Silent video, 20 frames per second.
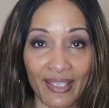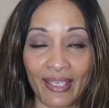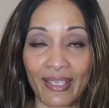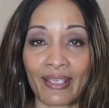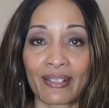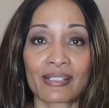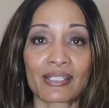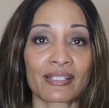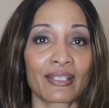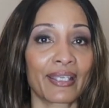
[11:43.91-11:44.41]

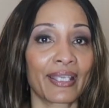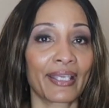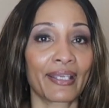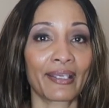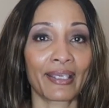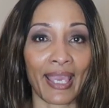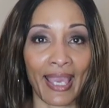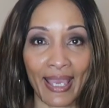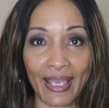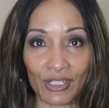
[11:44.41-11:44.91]
It's a
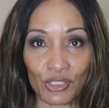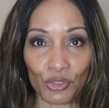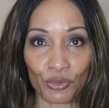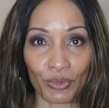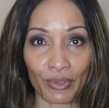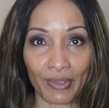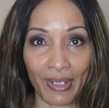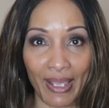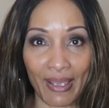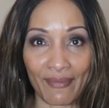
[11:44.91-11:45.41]
casual
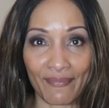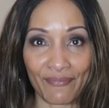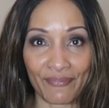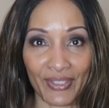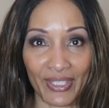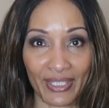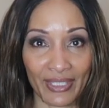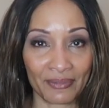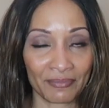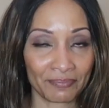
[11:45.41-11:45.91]

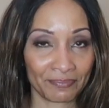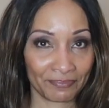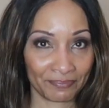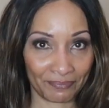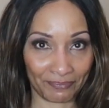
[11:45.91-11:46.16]
outfit,